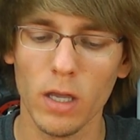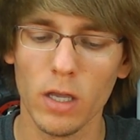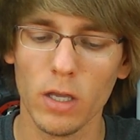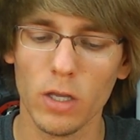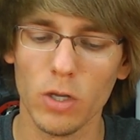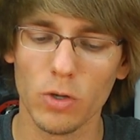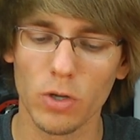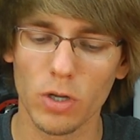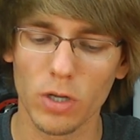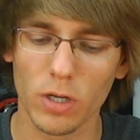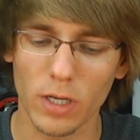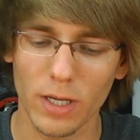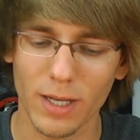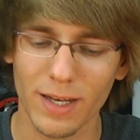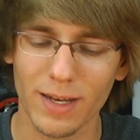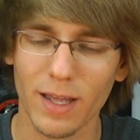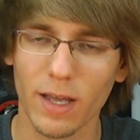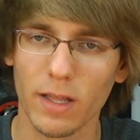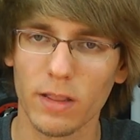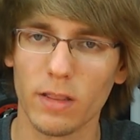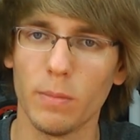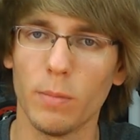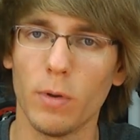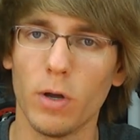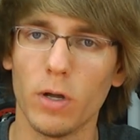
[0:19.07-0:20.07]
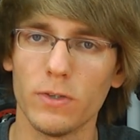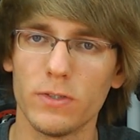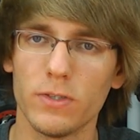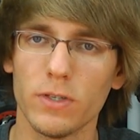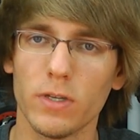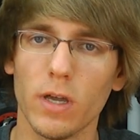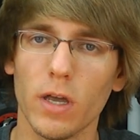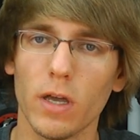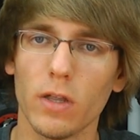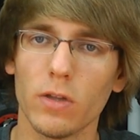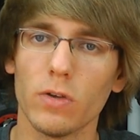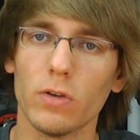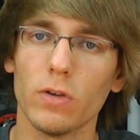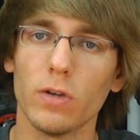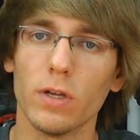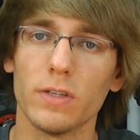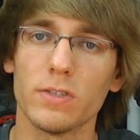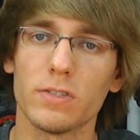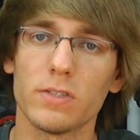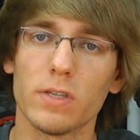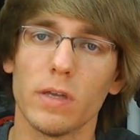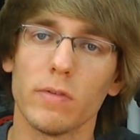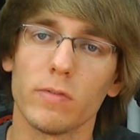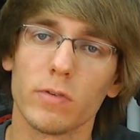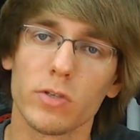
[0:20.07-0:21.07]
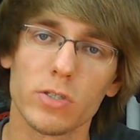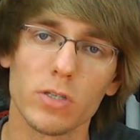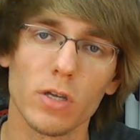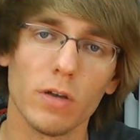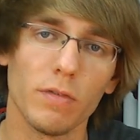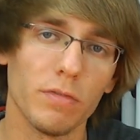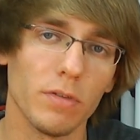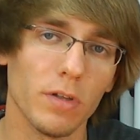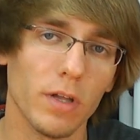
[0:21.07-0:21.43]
you can connect them all together and save yourself